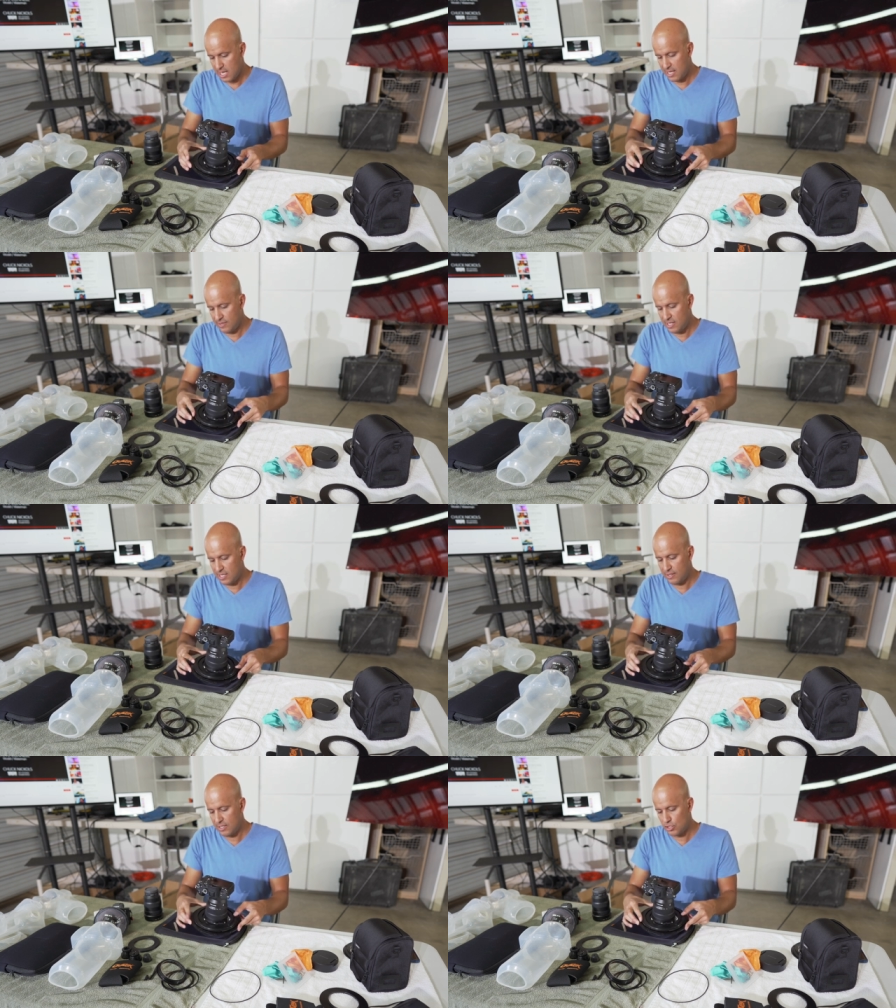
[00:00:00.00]
And
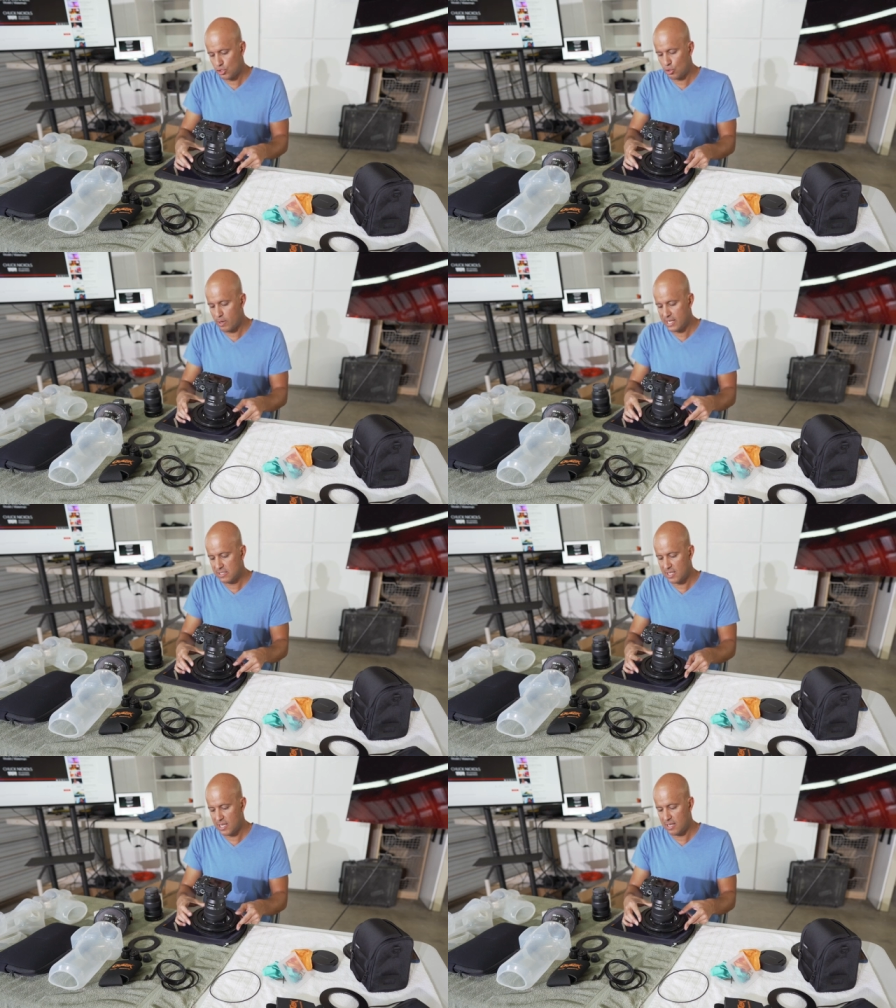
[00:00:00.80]
then this
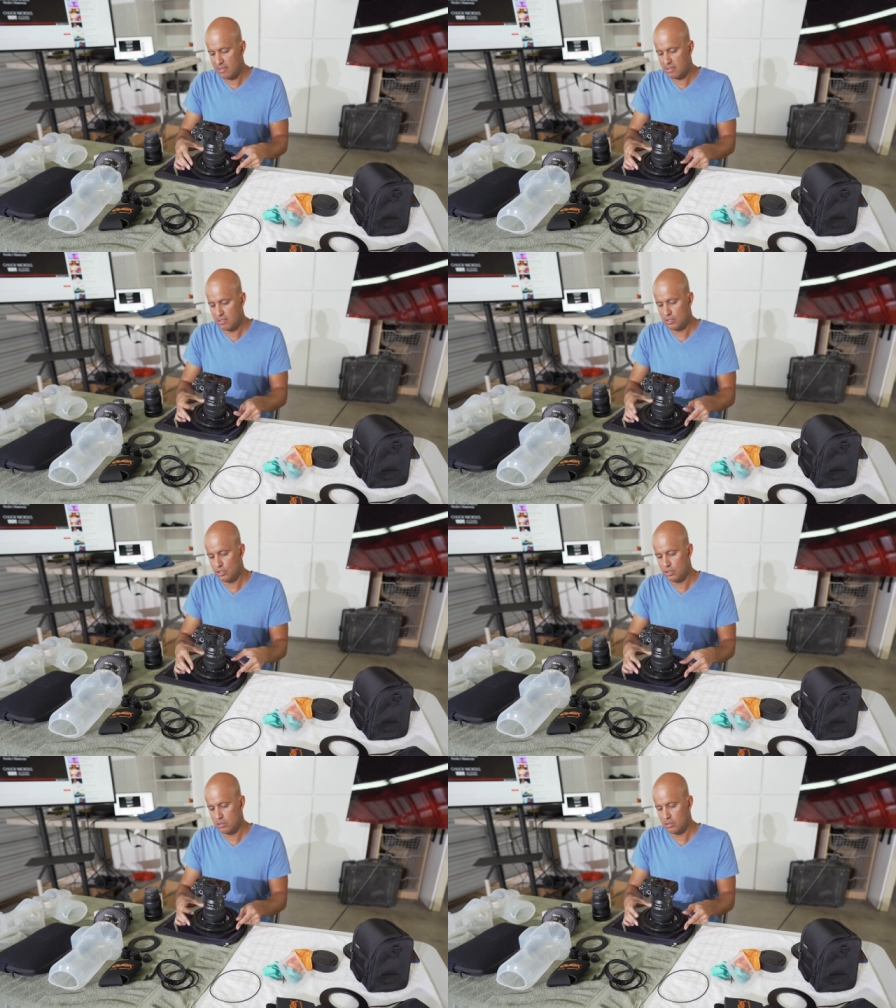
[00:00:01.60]
threads in
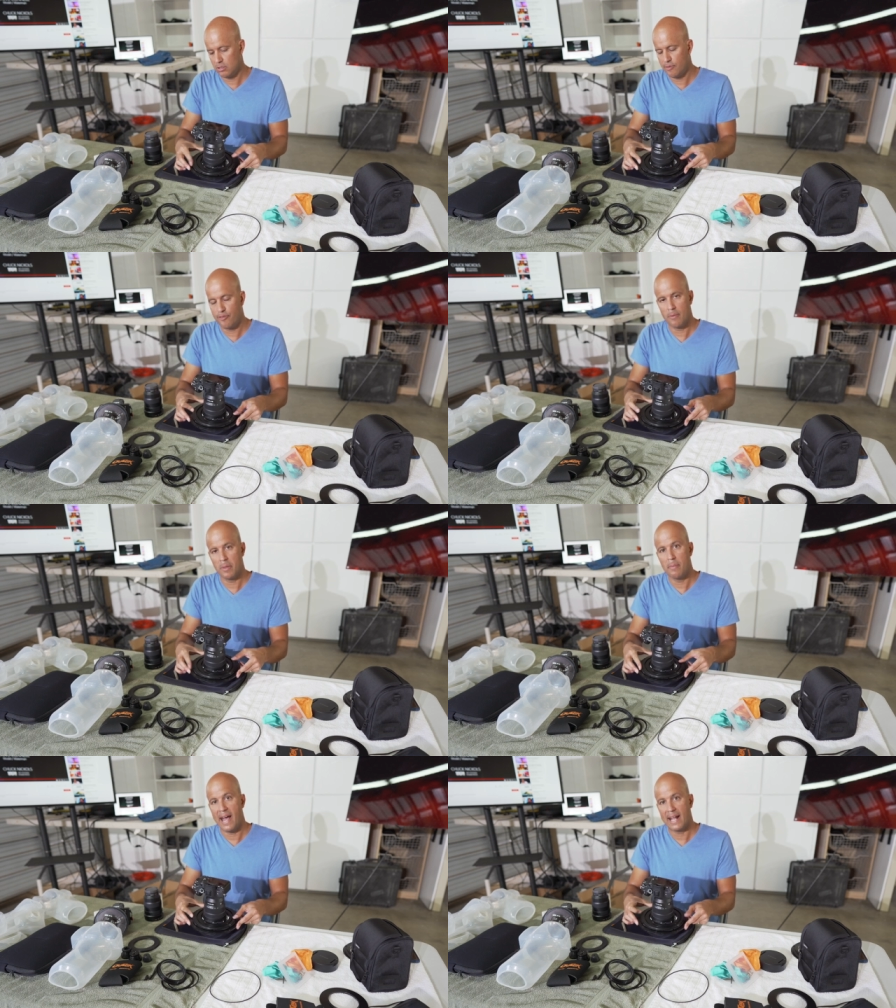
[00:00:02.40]

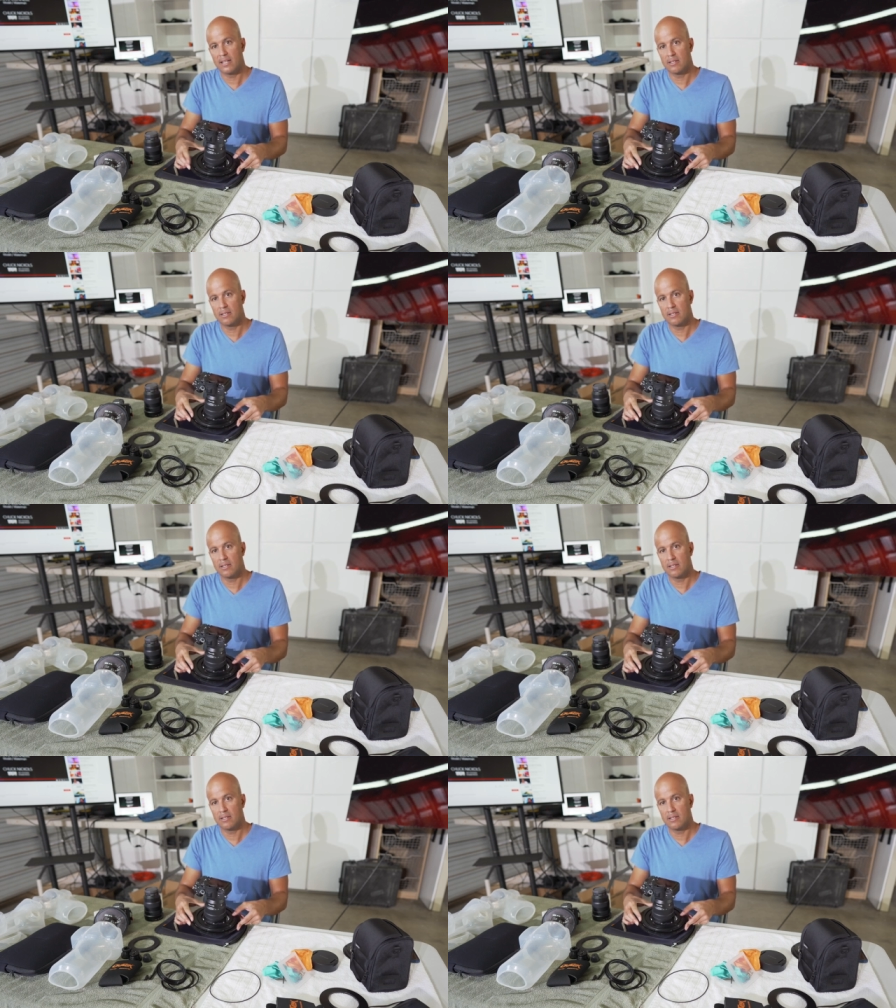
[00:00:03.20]
from the back.